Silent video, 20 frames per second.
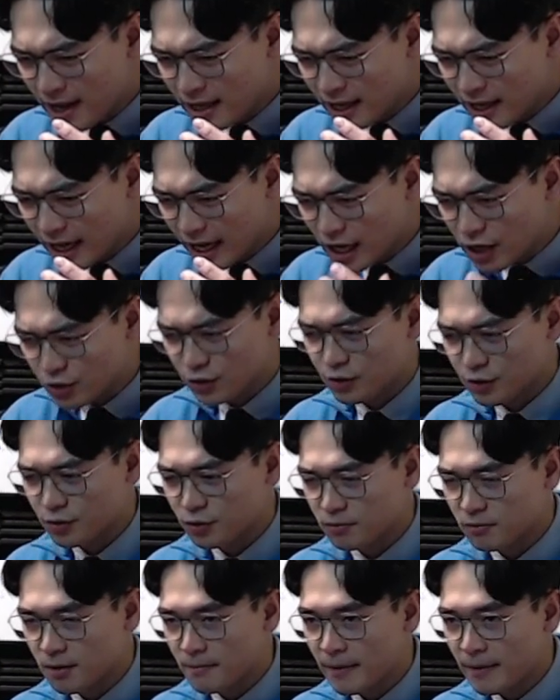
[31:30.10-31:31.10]
issue,
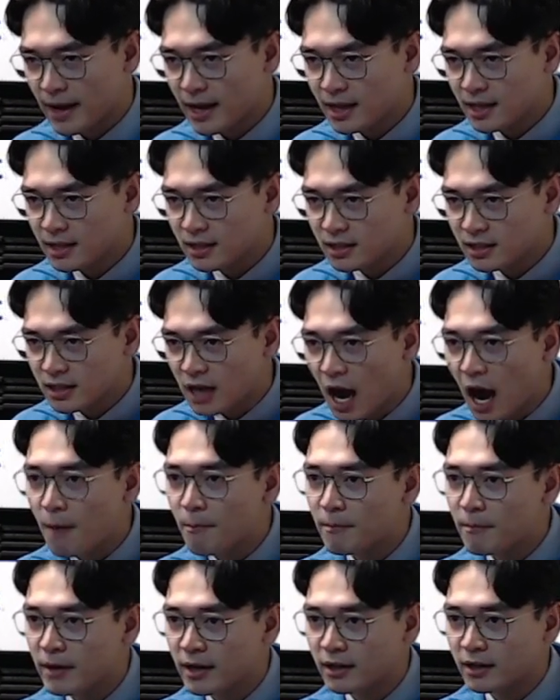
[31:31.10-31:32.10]
my main
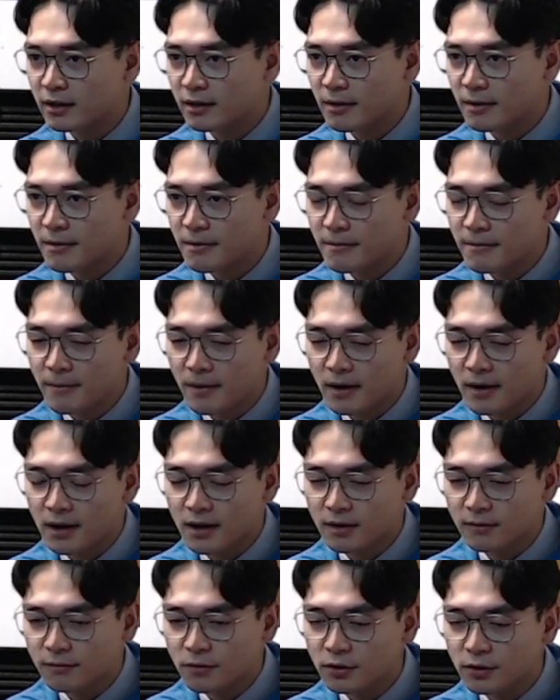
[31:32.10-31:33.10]
topic
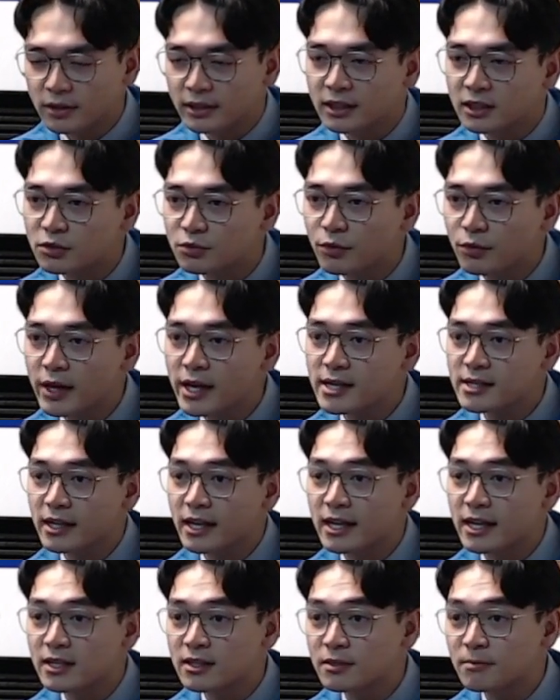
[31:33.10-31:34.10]
for this race
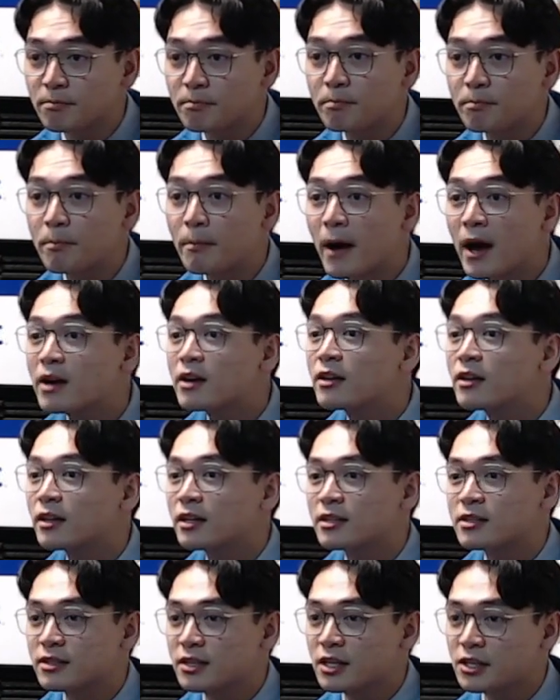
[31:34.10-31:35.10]
is better
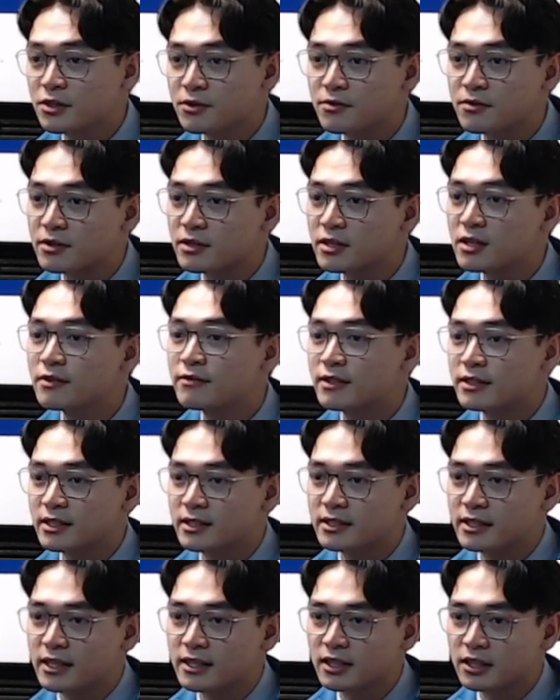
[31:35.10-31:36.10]
constituent
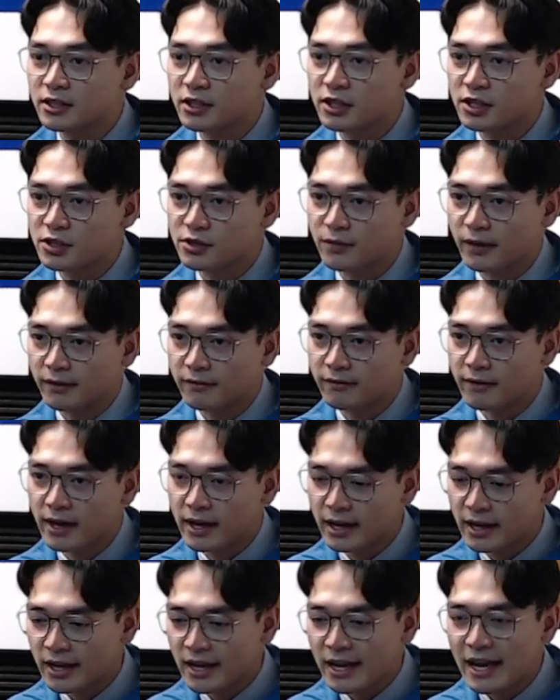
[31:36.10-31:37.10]
services in the district,
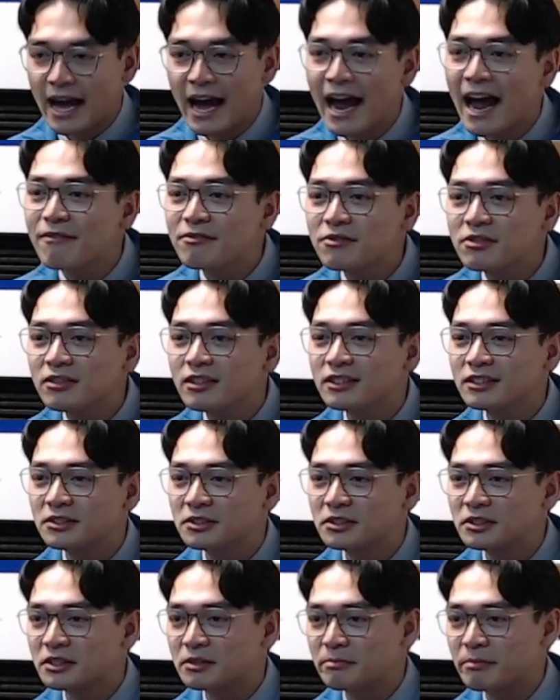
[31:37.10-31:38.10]
right? I have to listen
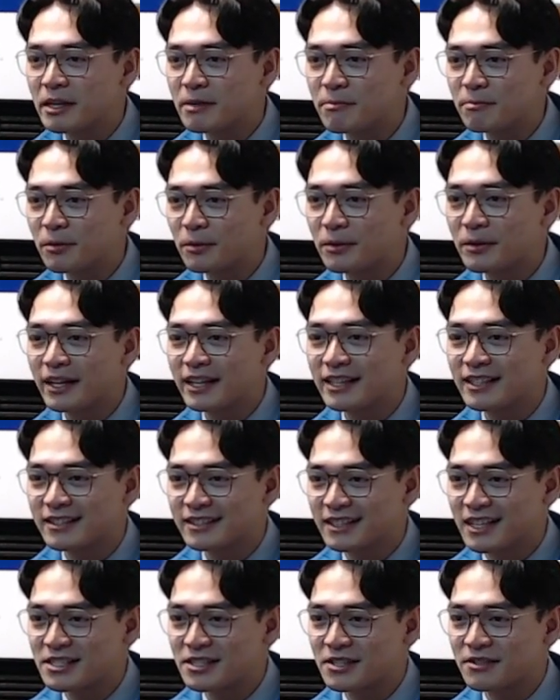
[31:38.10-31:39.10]
to the people in the
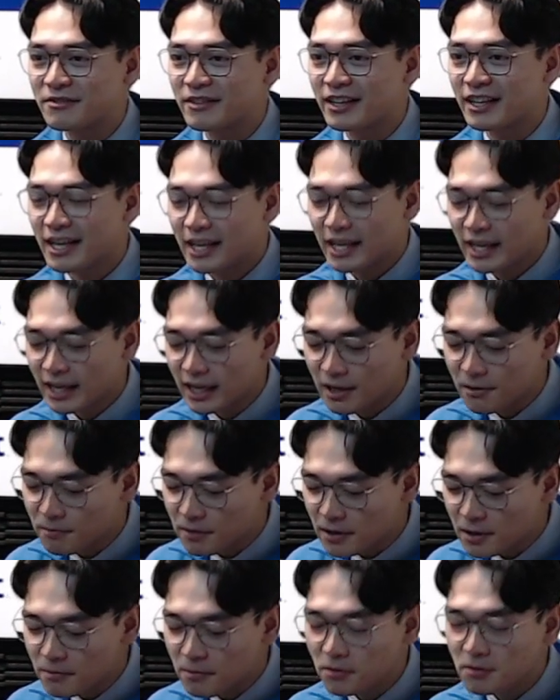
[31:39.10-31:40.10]
sense of it. If
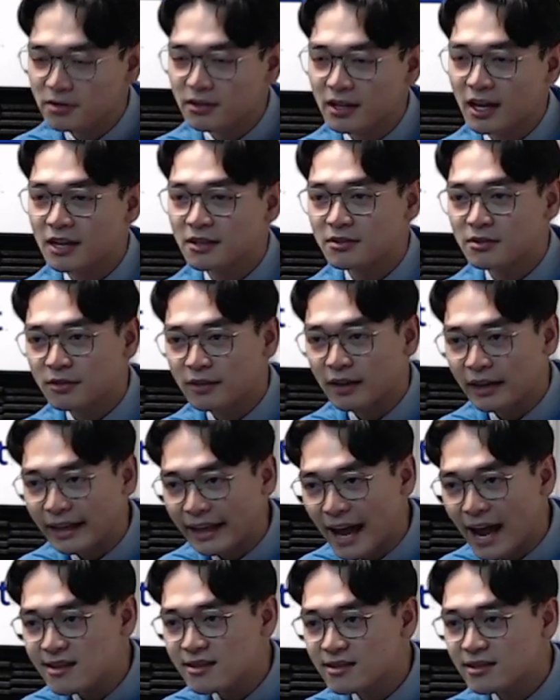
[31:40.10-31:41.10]
people start to
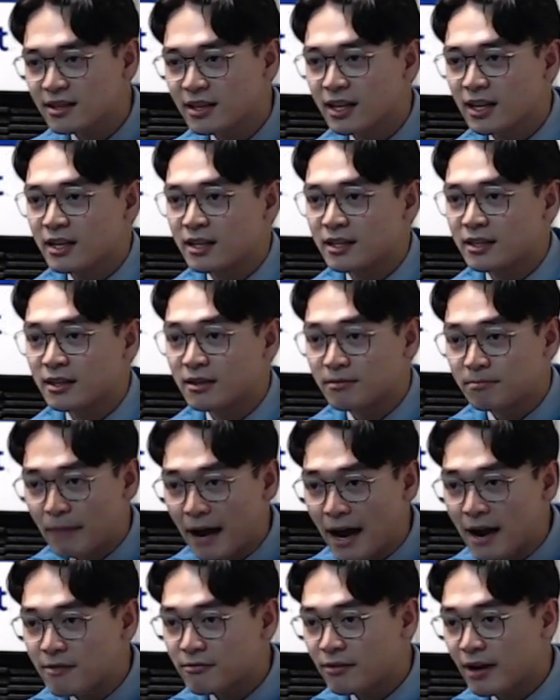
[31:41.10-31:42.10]
against the
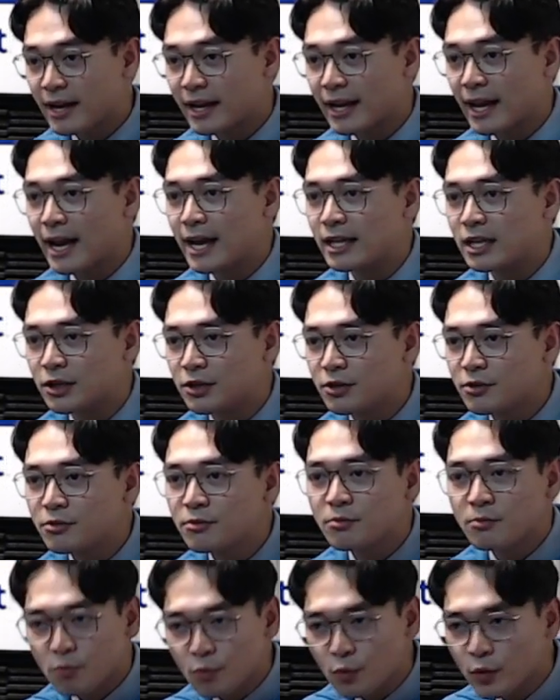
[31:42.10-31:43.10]
by right ADU,
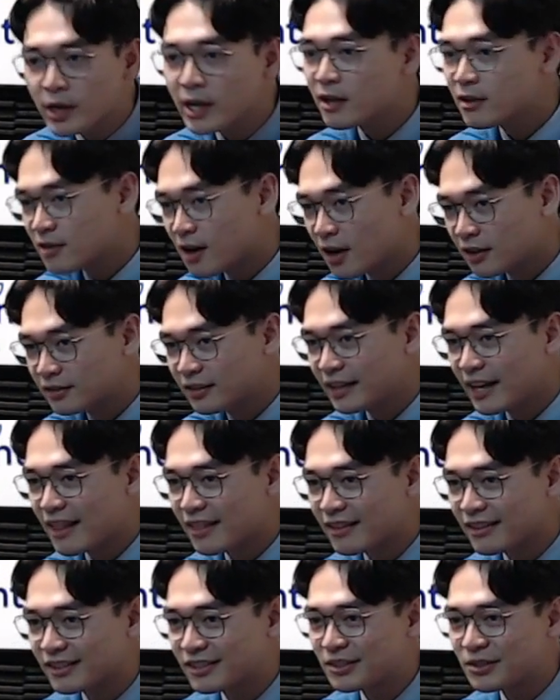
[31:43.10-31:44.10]
we can talk
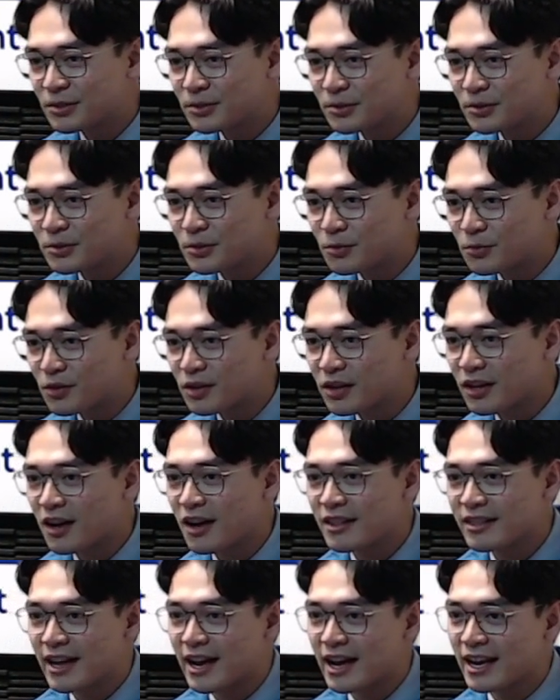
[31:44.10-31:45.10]
together to work
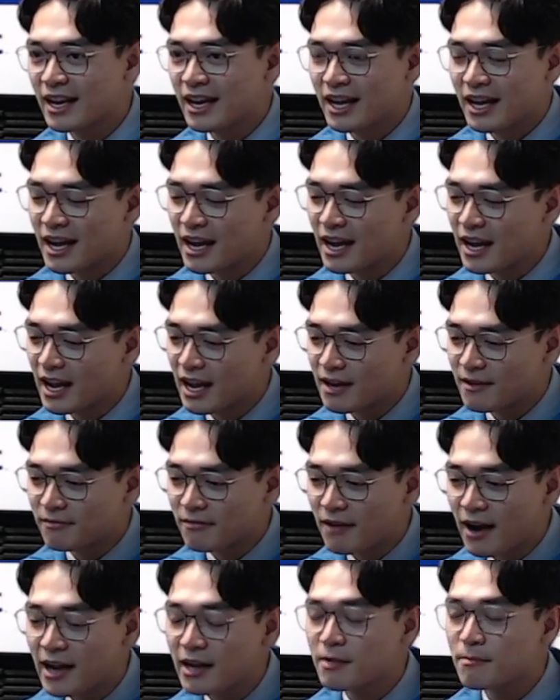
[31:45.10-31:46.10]
on that and
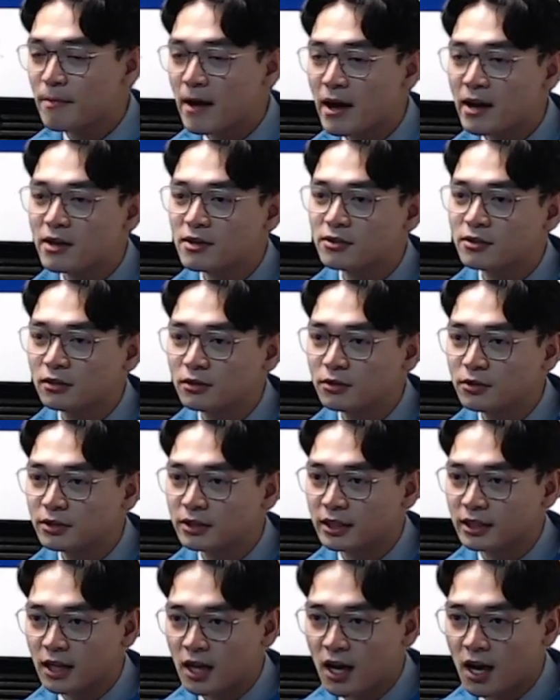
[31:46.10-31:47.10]
find a better
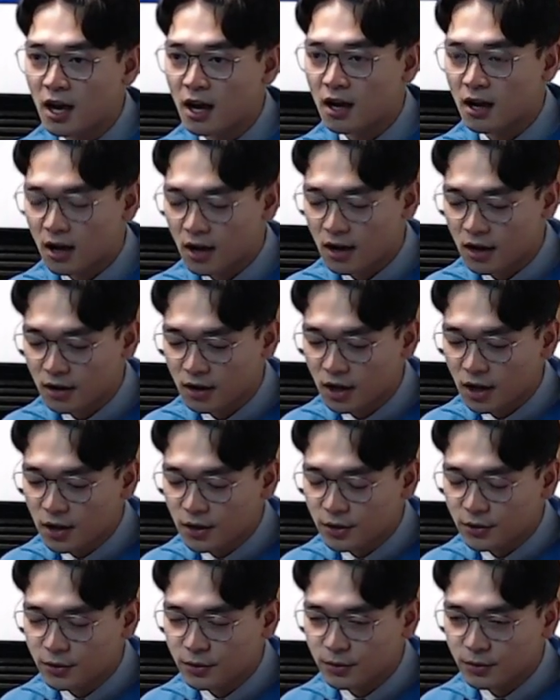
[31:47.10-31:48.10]
solution
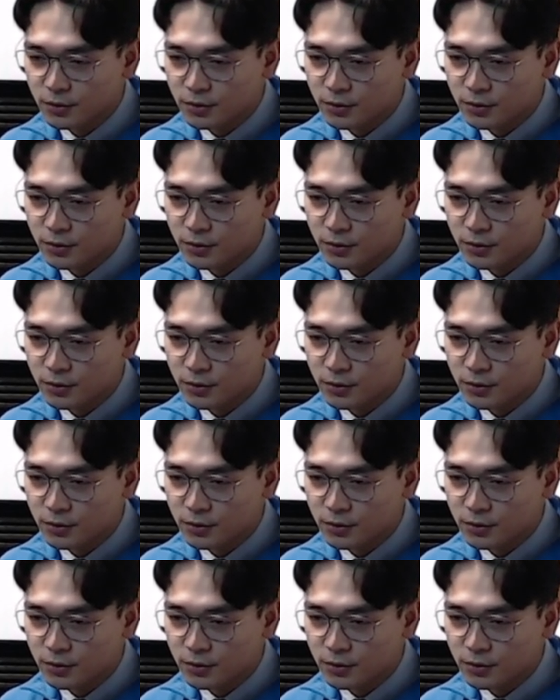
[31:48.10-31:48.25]
to